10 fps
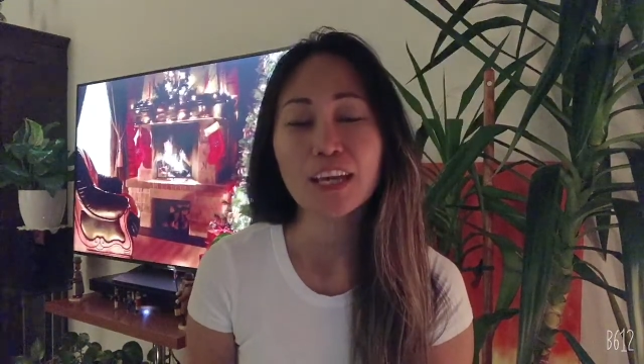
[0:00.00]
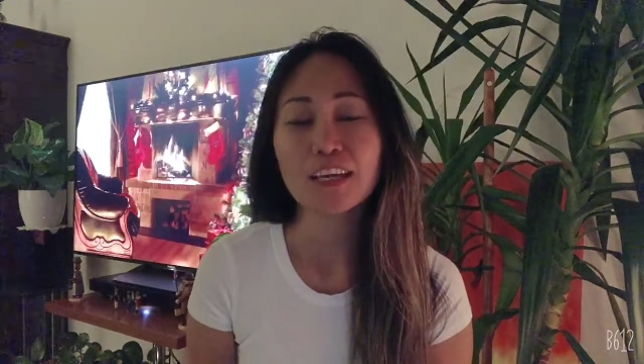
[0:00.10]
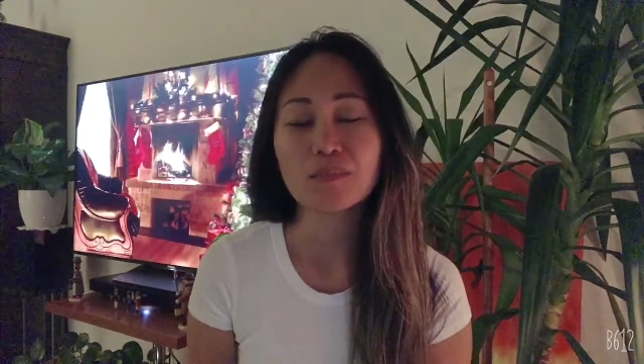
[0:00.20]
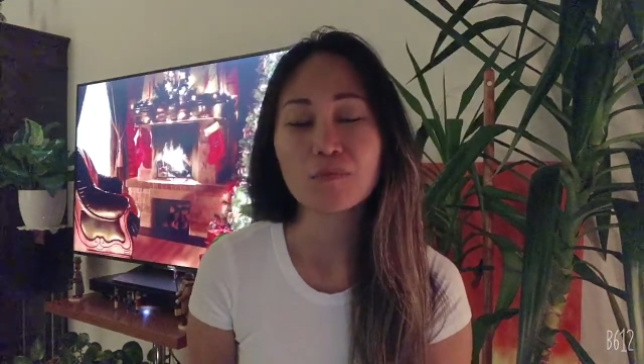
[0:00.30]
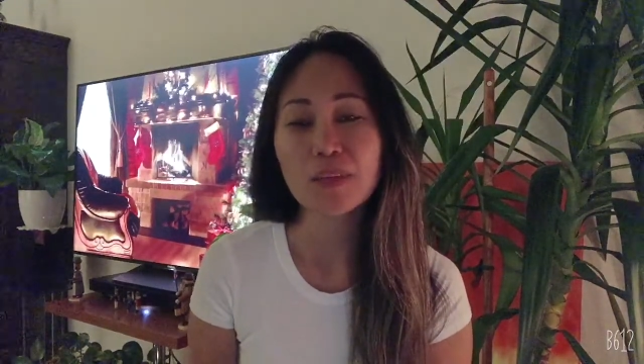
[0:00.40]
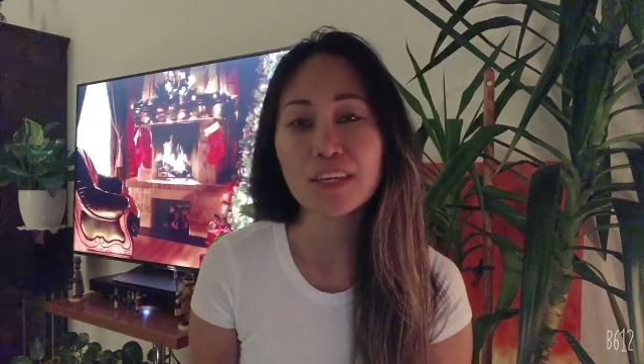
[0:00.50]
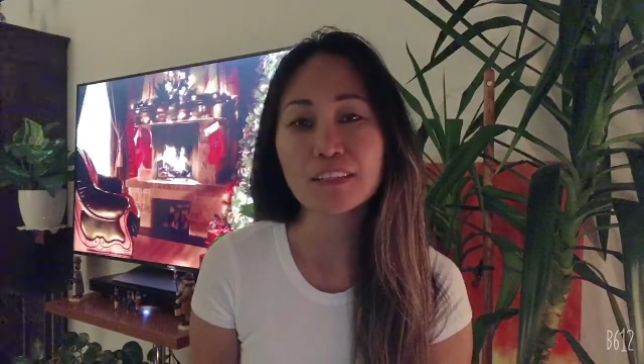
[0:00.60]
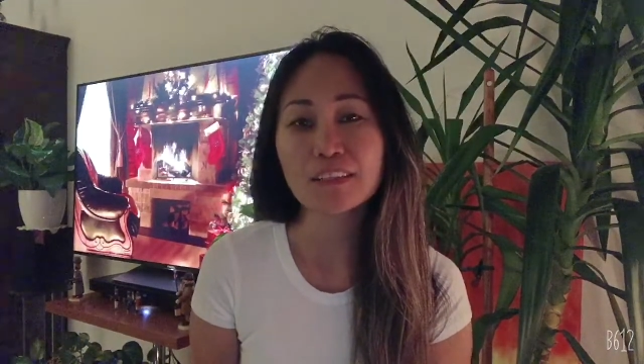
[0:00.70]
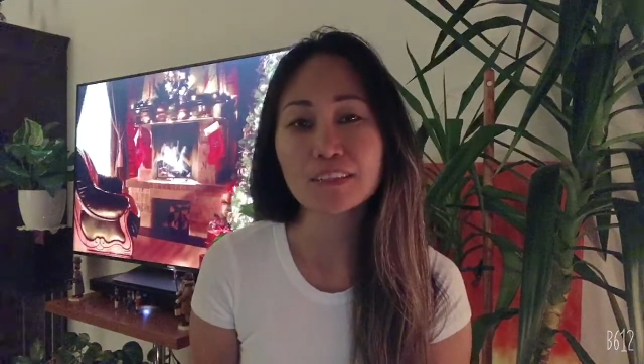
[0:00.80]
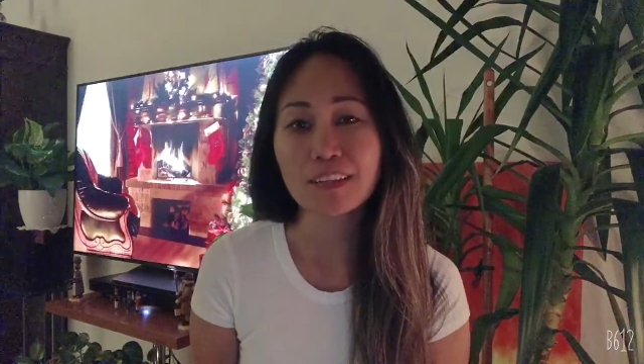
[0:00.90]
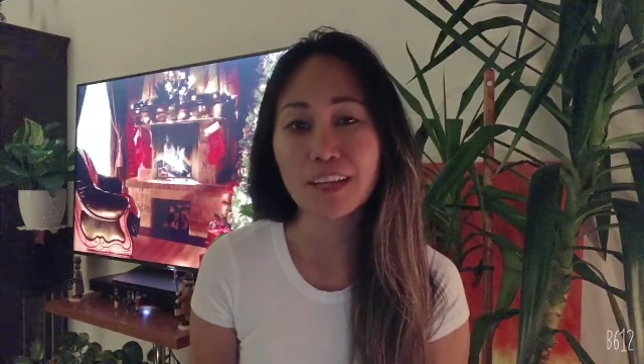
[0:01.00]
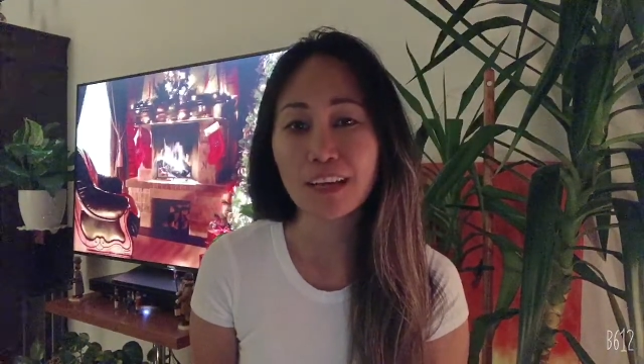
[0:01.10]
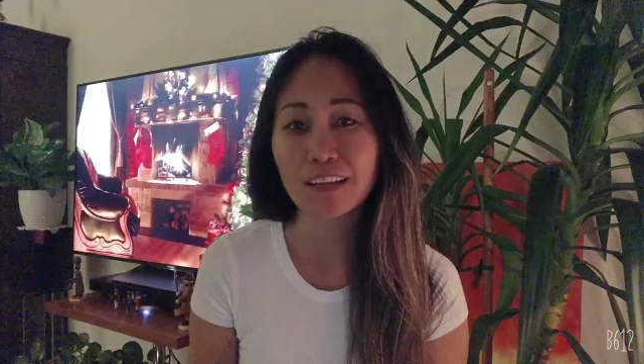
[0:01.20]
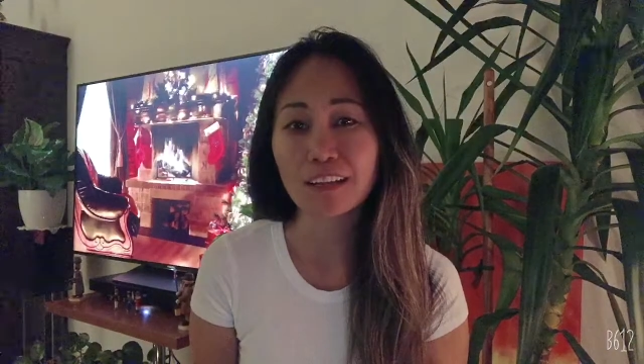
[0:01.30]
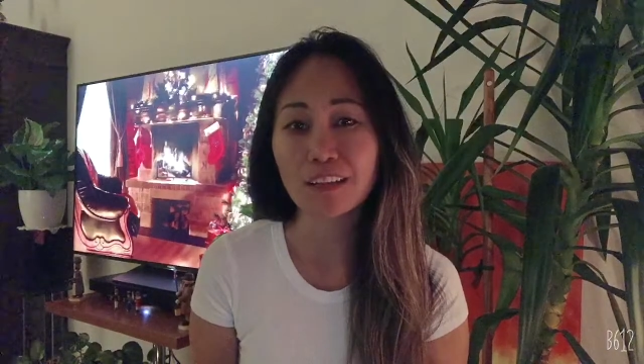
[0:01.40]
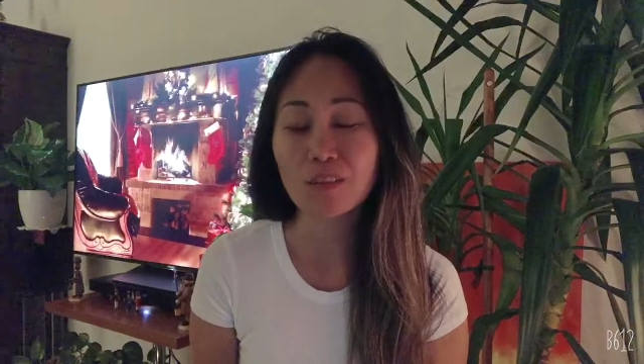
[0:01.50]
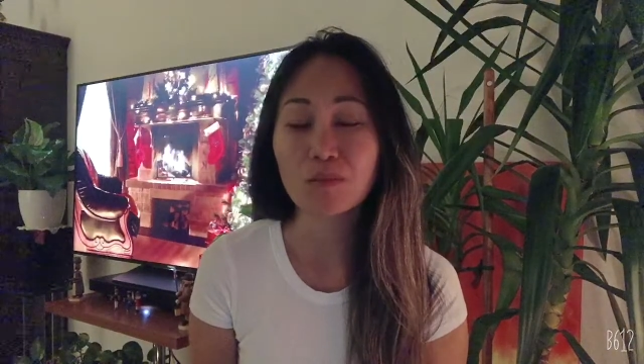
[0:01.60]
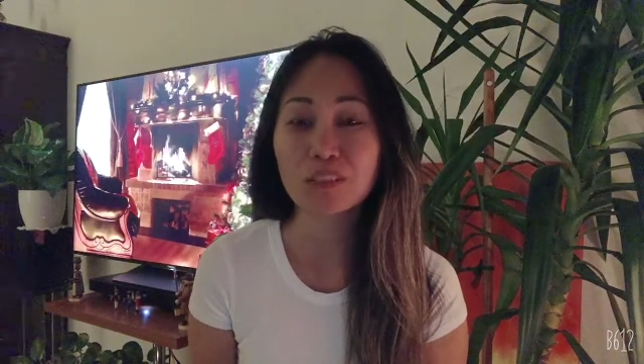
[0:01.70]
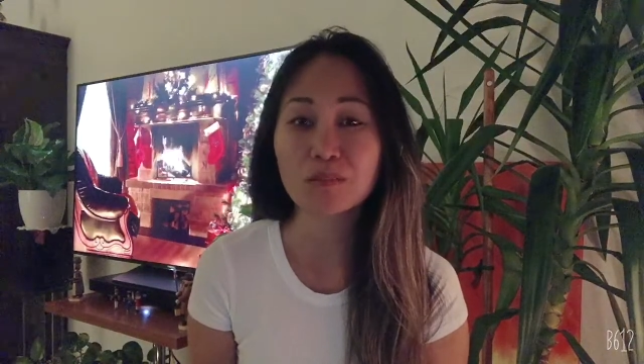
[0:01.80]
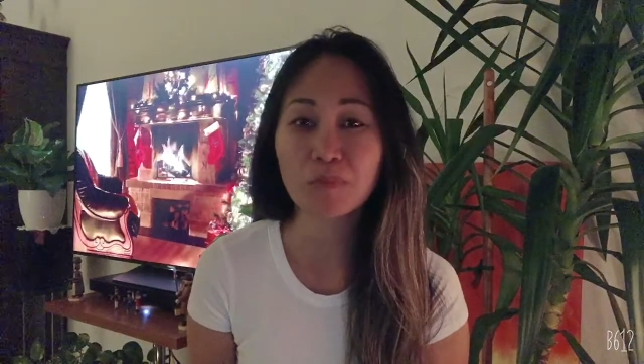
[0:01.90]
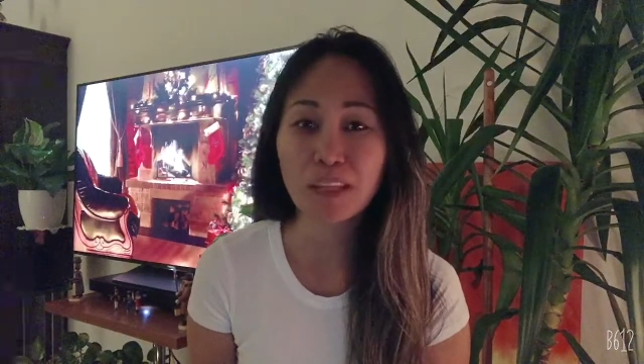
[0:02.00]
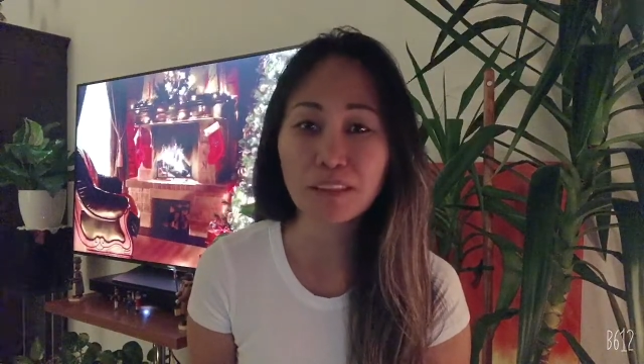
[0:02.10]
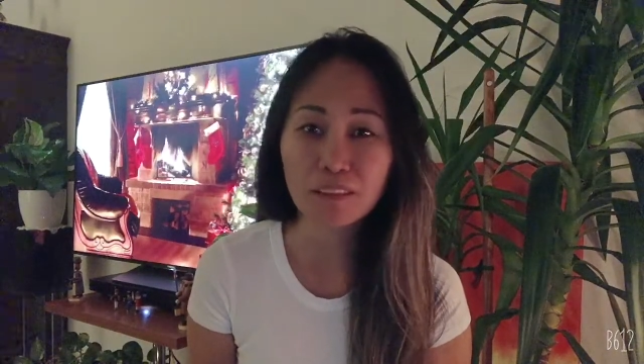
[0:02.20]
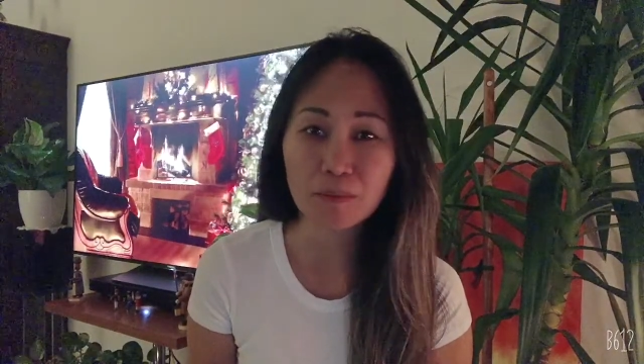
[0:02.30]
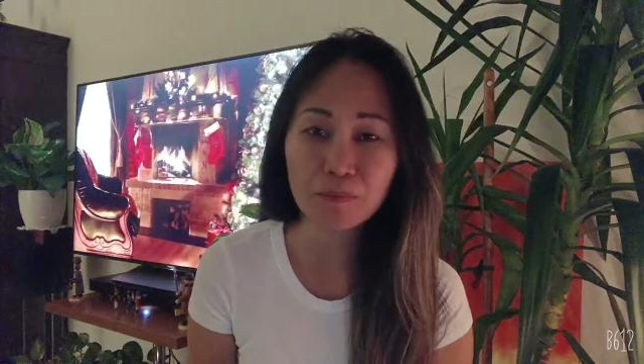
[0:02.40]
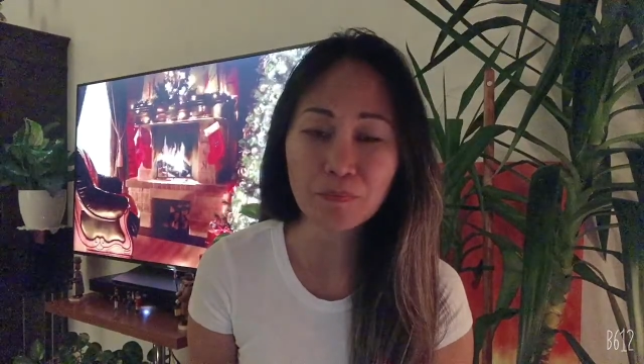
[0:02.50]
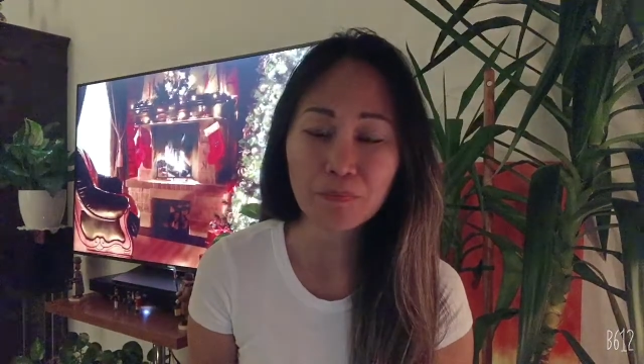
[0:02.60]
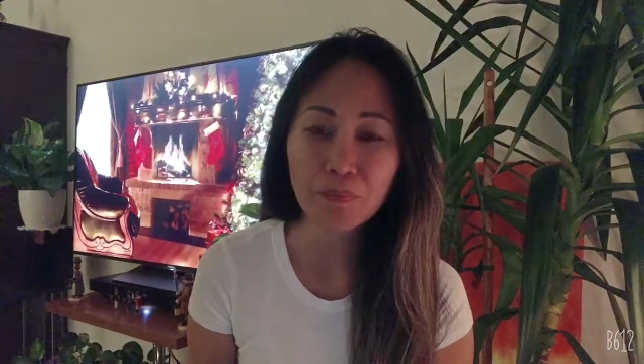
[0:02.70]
It means that you respect them.